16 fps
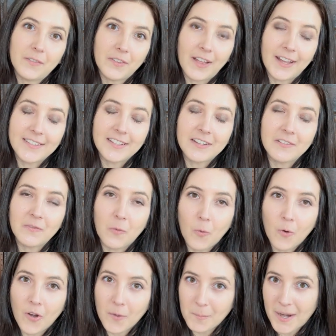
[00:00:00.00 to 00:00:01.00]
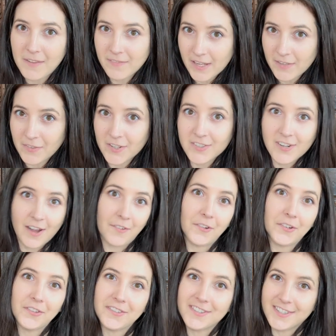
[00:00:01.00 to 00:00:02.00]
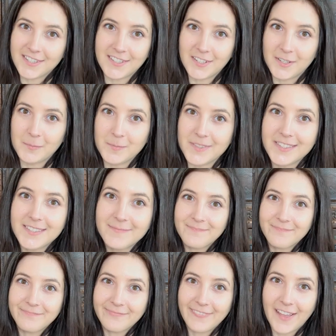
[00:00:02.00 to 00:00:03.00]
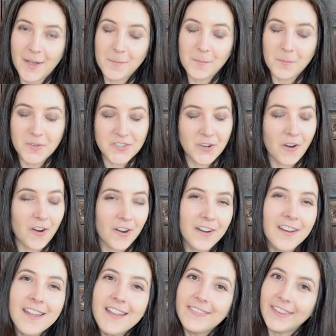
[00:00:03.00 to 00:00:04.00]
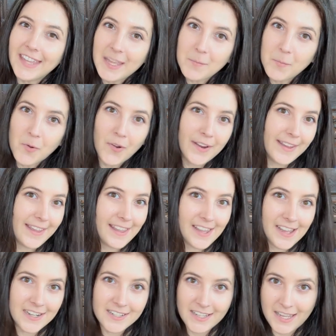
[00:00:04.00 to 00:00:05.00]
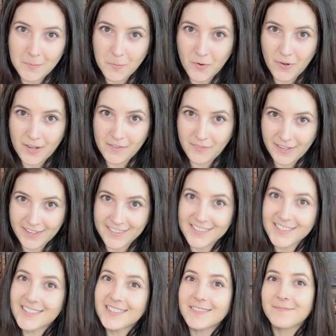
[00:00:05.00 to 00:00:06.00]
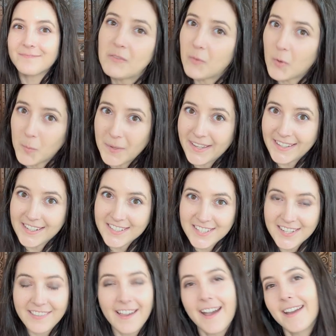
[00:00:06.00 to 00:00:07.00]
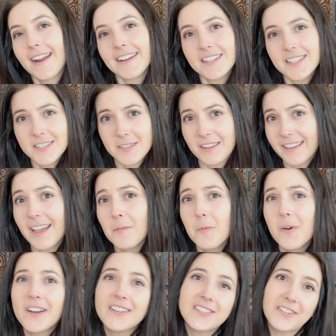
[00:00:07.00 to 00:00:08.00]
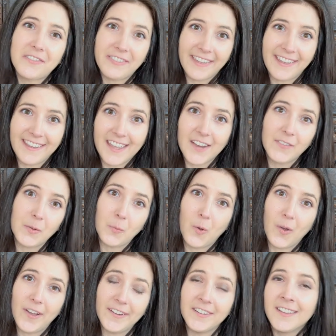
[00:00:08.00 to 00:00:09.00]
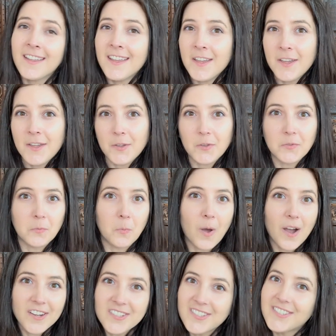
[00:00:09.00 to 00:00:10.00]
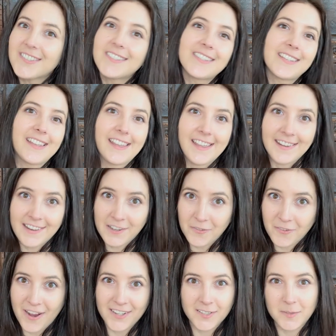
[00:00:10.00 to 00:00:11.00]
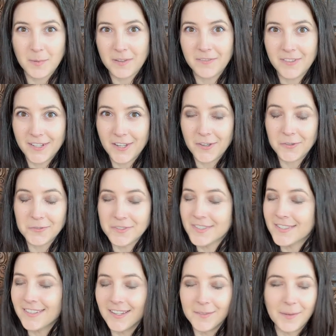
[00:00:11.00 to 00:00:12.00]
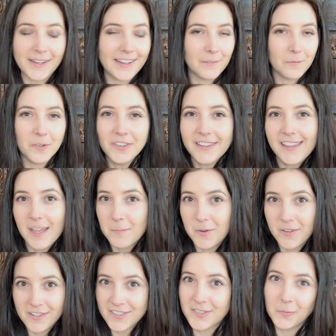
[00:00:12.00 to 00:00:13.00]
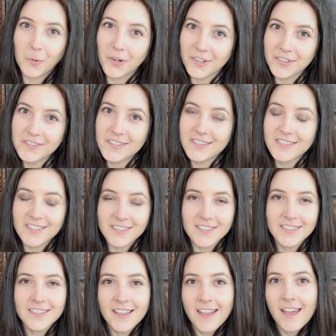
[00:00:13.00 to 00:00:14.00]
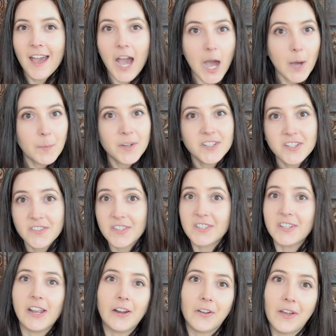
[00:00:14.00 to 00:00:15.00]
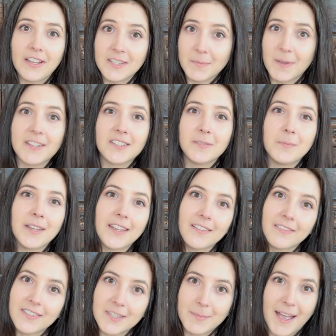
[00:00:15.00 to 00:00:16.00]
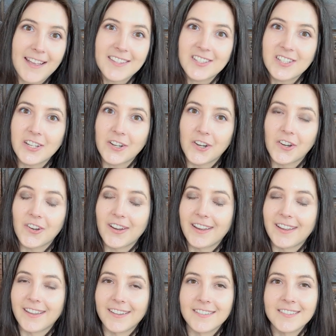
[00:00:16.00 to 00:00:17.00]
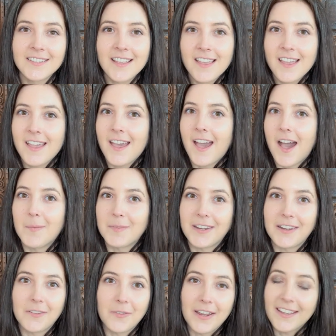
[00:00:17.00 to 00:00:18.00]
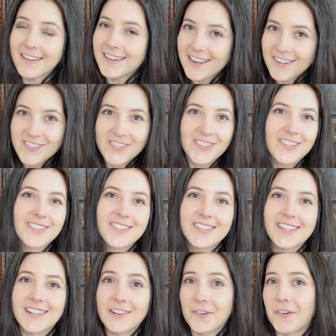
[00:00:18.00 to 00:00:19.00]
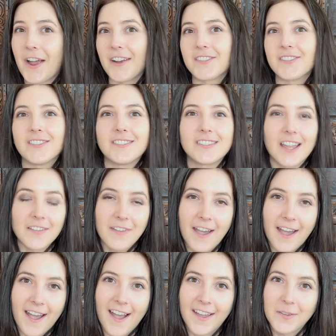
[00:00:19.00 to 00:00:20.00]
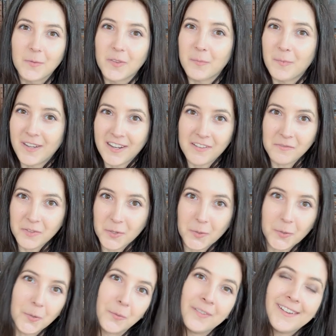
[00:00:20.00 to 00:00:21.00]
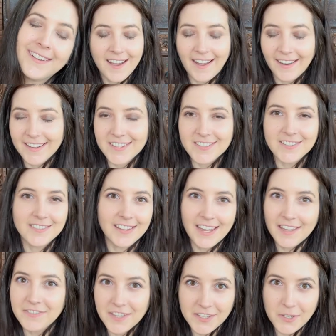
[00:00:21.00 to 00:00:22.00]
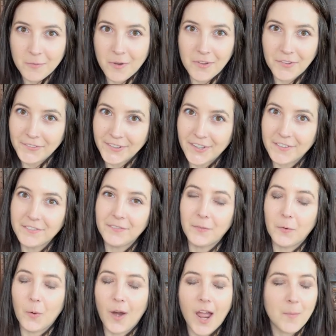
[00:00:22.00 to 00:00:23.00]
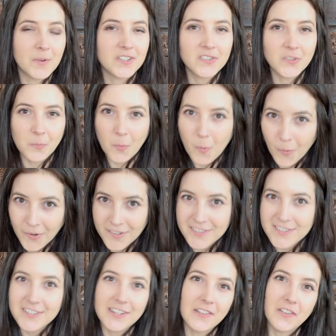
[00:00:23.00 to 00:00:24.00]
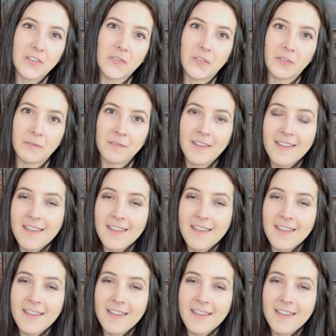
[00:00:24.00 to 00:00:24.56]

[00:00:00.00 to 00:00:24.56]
collecting for my favorite childhood systems, which are the Game Boy and Game Boy Advance. Before we get into that, I just again wanted to thank everyone who watches and interacts with my videos. I really can't put into words just how much this channel has meant to me this past year and how many great connections and interactions I've had with many of you. I just can't thank you all enough for how much support you've given